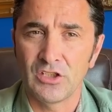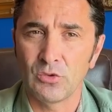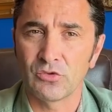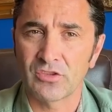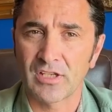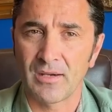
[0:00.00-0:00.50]

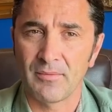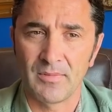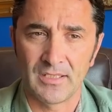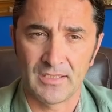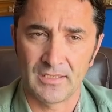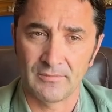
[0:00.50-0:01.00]
to
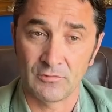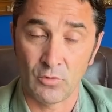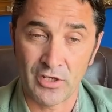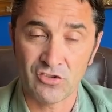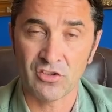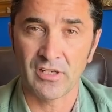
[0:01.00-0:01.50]
some uh,
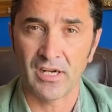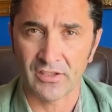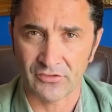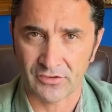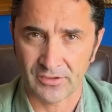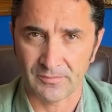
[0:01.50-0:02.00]
question
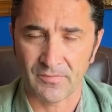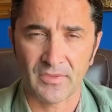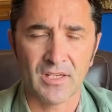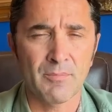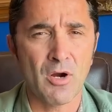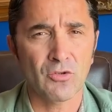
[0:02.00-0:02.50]
asked
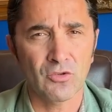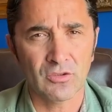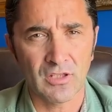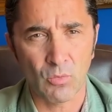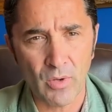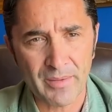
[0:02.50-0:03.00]
about
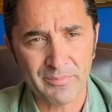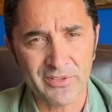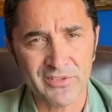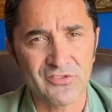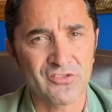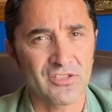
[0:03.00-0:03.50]
nuclear
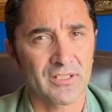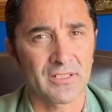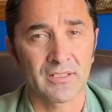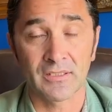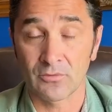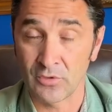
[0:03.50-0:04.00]
weapons,
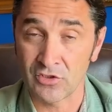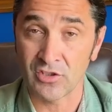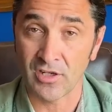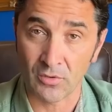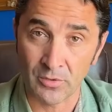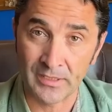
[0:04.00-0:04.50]
uh, which
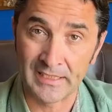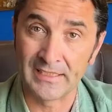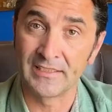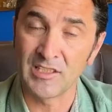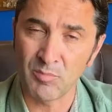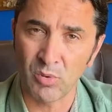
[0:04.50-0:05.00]
are
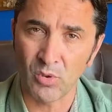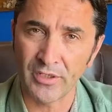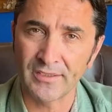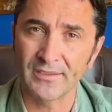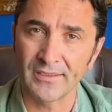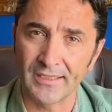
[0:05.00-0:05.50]
already
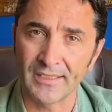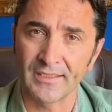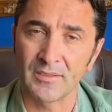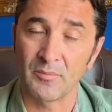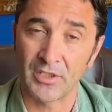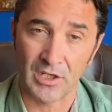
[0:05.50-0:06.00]
deployed
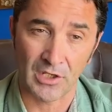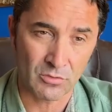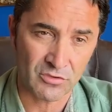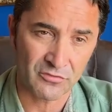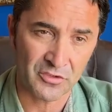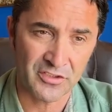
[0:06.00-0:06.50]
in
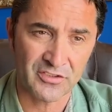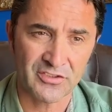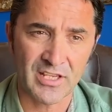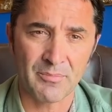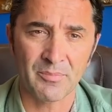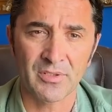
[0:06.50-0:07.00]
Belarus, for
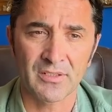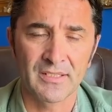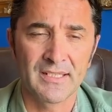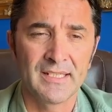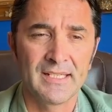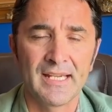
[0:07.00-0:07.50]
example,